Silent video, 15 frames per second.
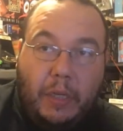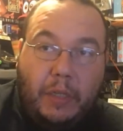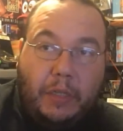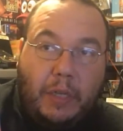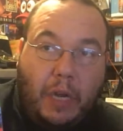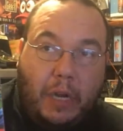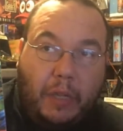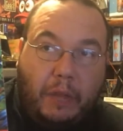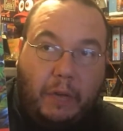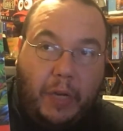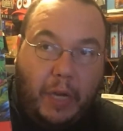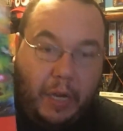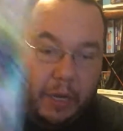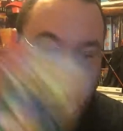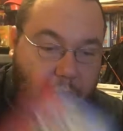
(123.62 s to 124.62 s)
Sonic
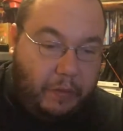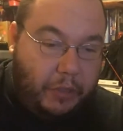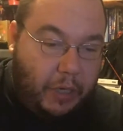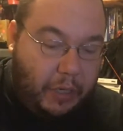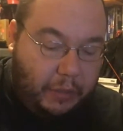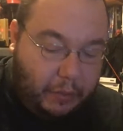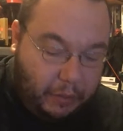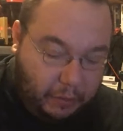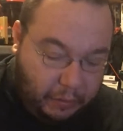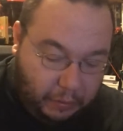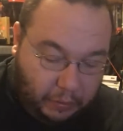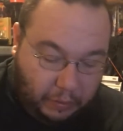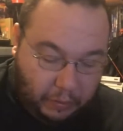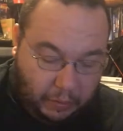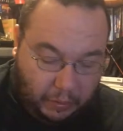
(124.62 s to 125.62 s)
3 for
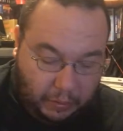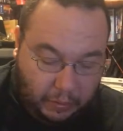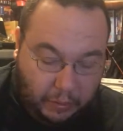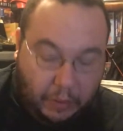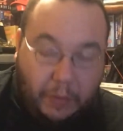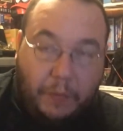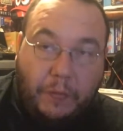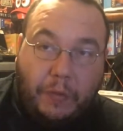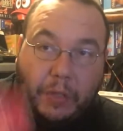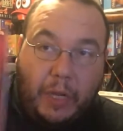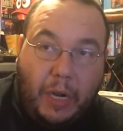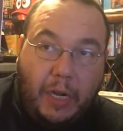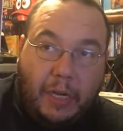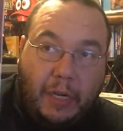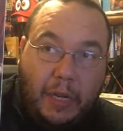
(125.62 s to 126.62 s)
Genesis,
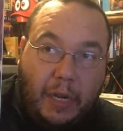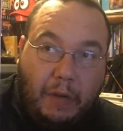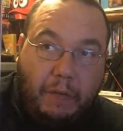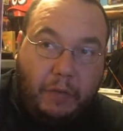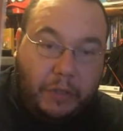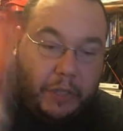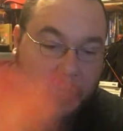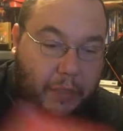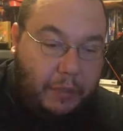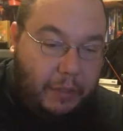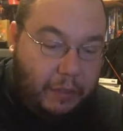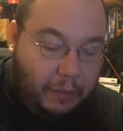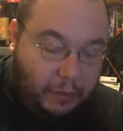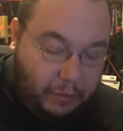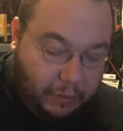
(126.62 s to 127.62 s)
Lion King for
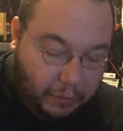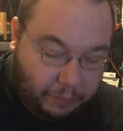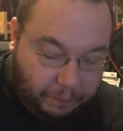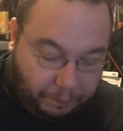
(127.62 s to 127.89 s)
Genesis,